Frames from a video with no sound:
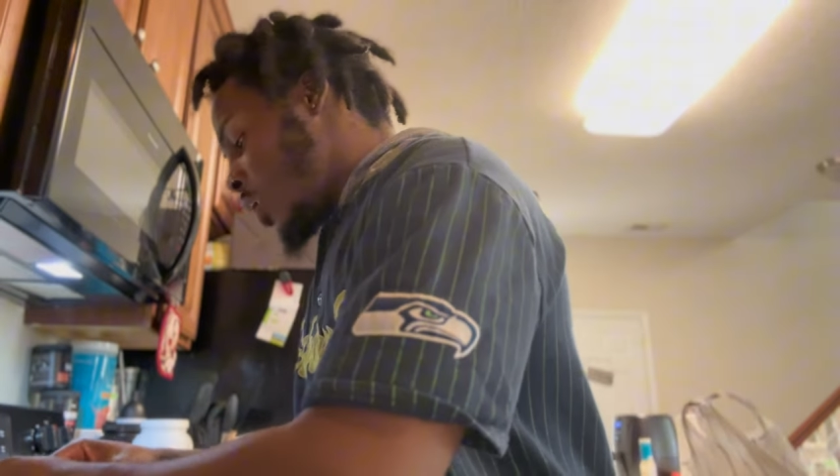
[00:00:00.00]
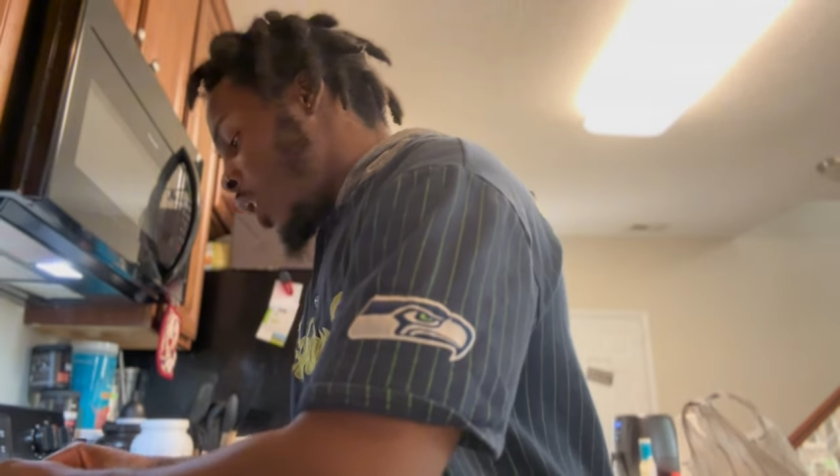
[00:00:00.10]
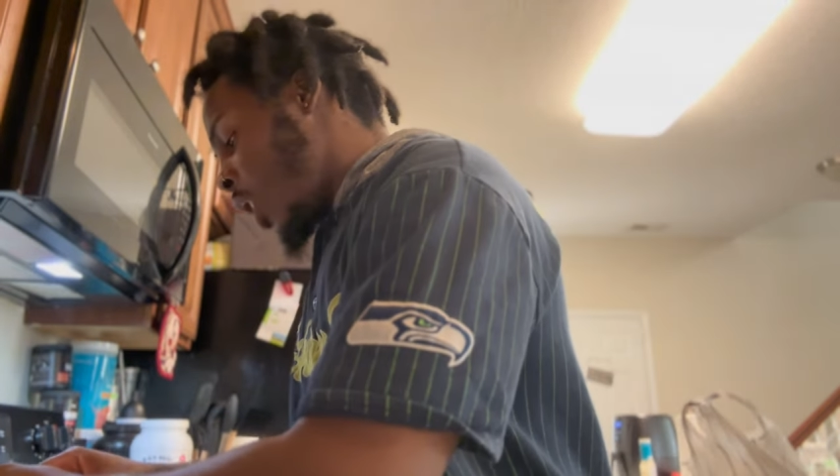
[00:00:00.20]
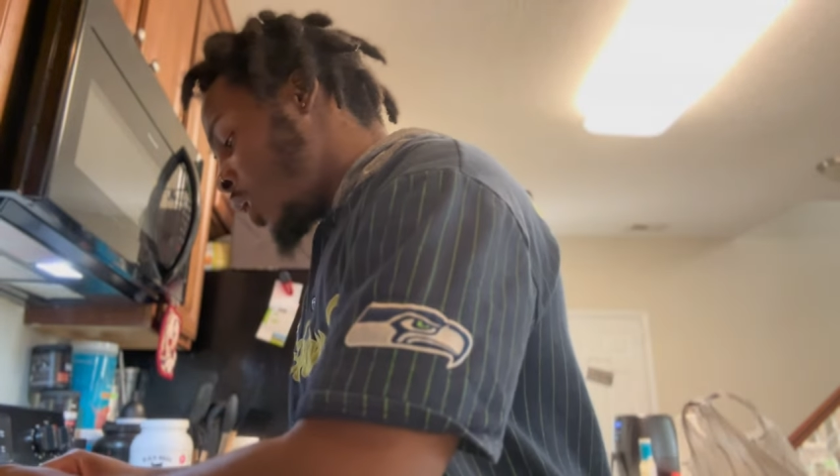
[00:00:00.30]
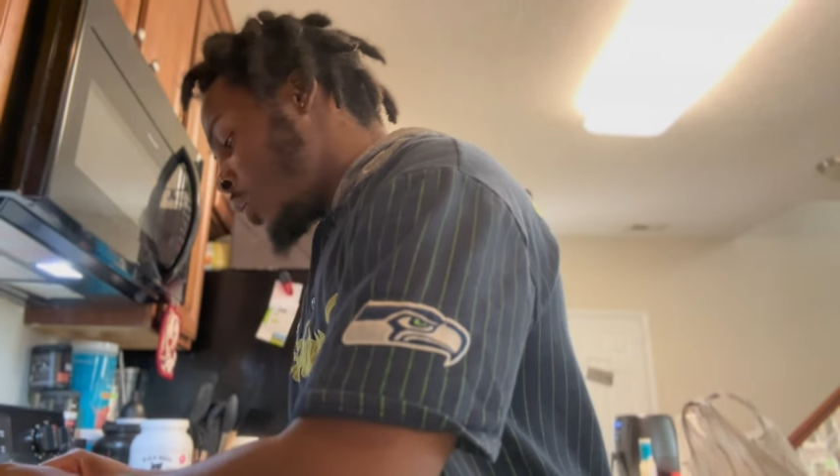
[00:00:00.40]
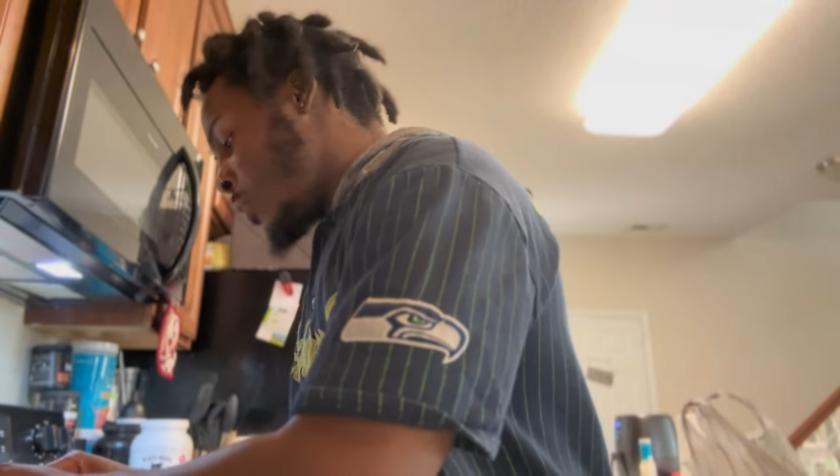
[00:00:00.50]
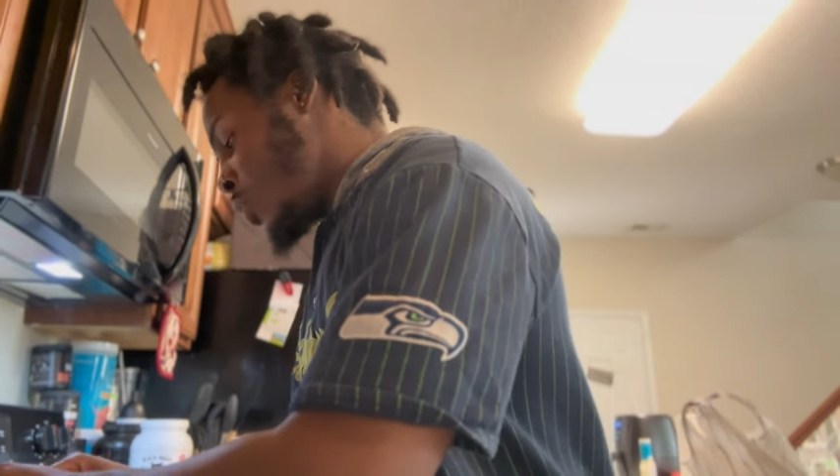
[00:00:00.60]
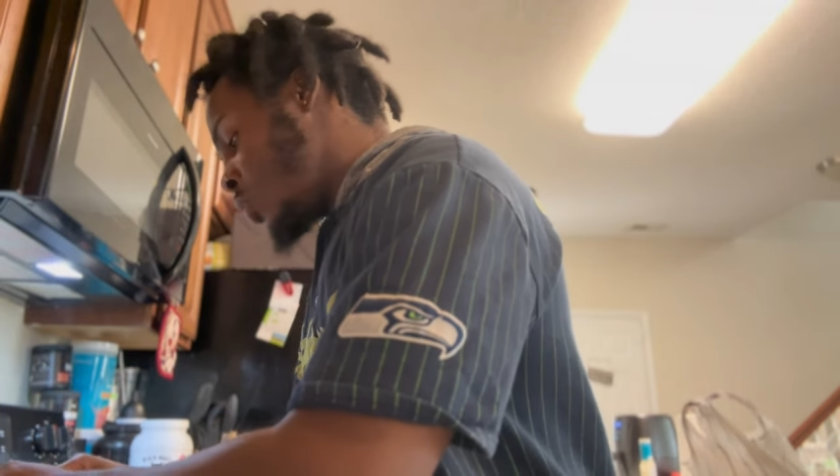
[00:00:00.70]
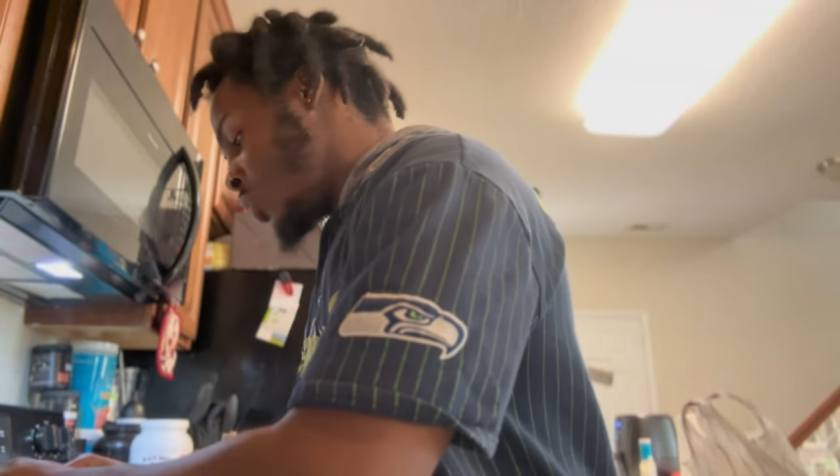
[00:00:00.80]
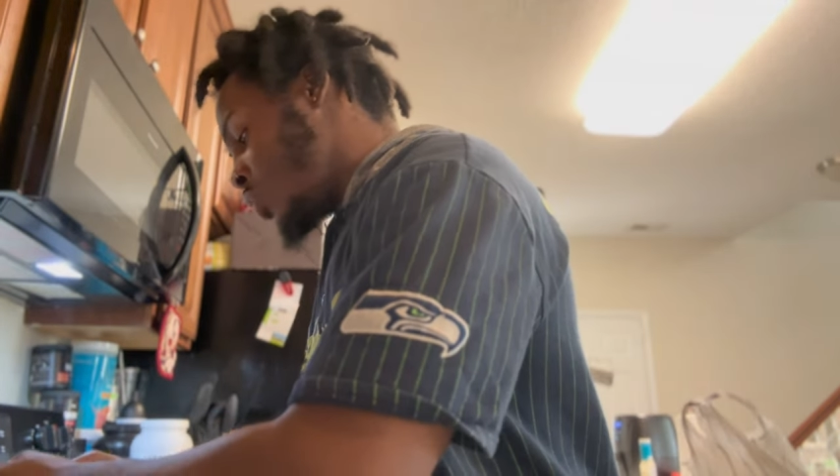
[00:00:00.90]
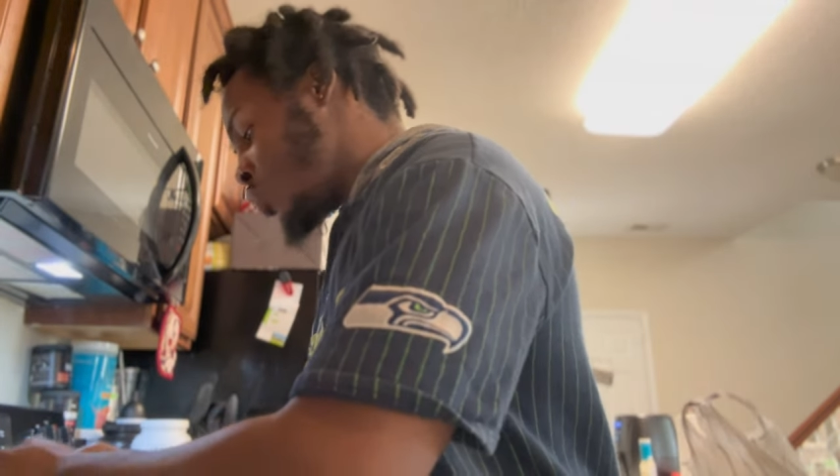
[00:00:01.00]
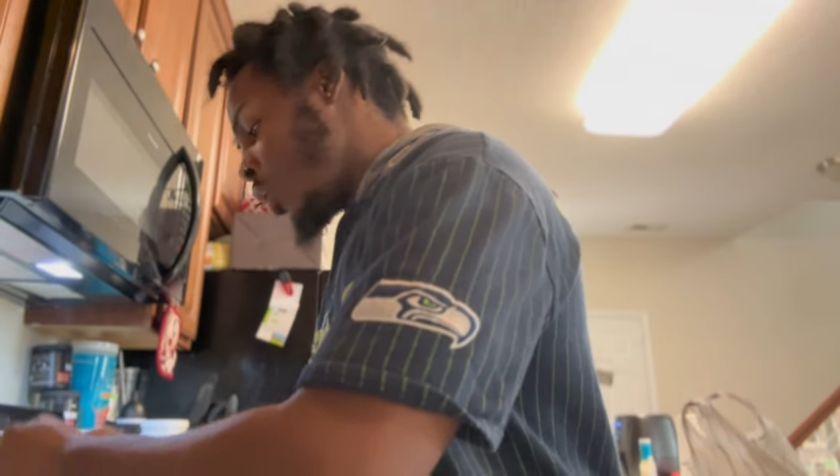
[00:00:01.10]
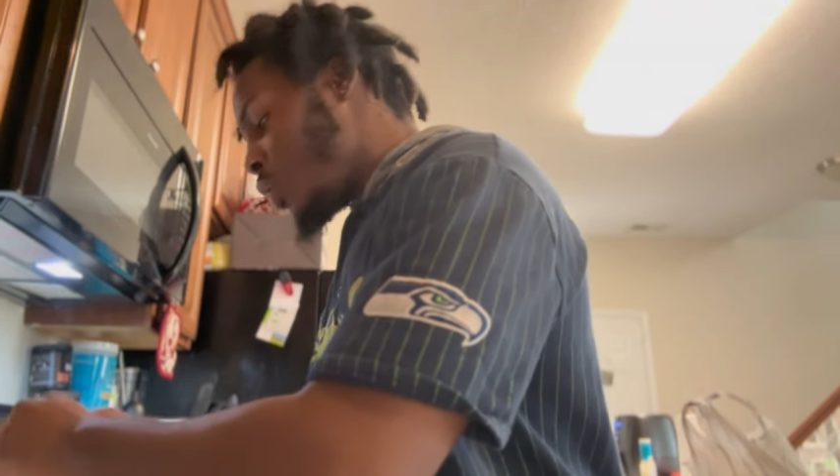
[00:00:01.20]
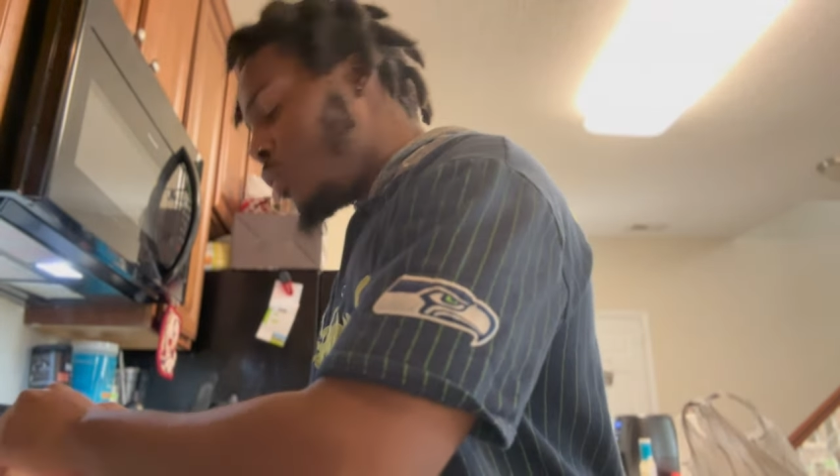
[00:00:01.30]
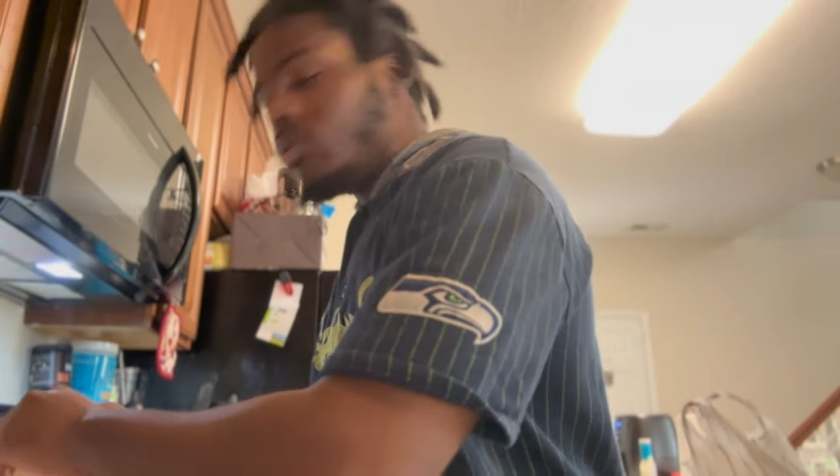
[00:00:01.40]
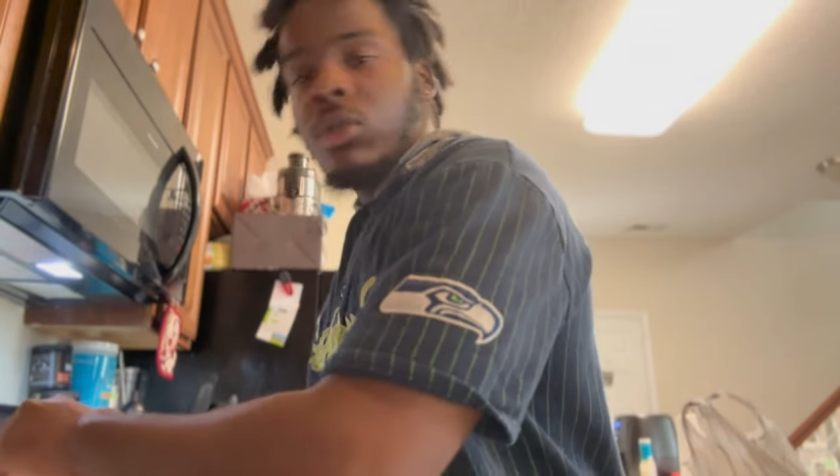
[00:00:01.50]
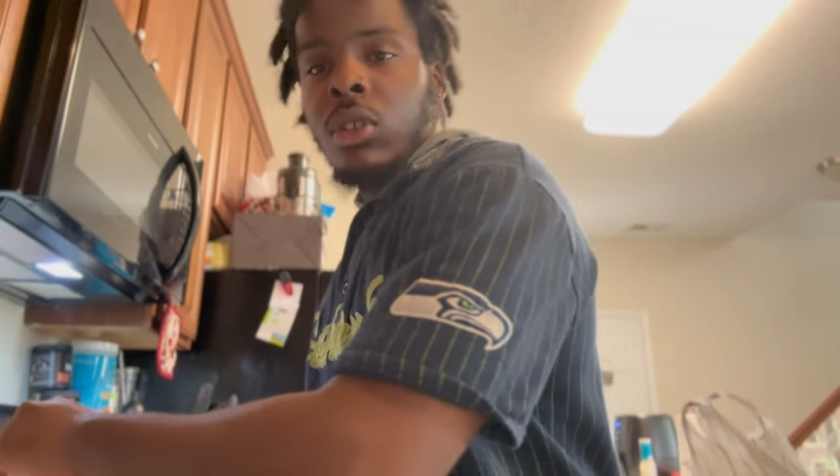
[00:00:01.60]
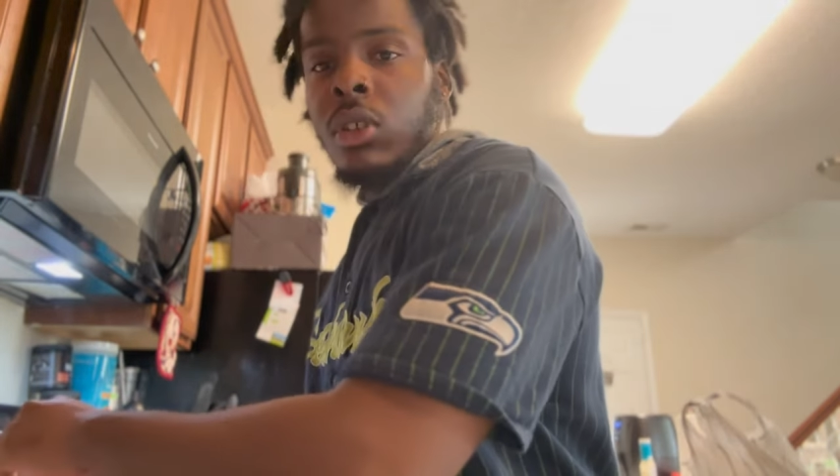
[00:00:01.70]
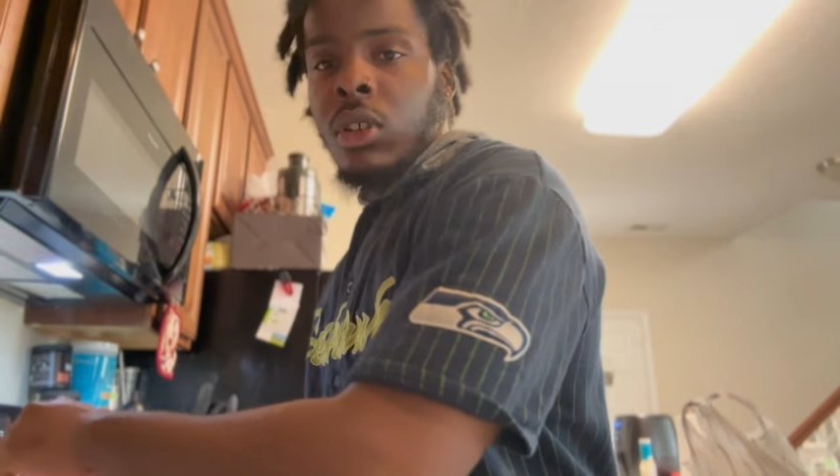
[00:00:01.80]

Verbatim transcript: I got the most struggled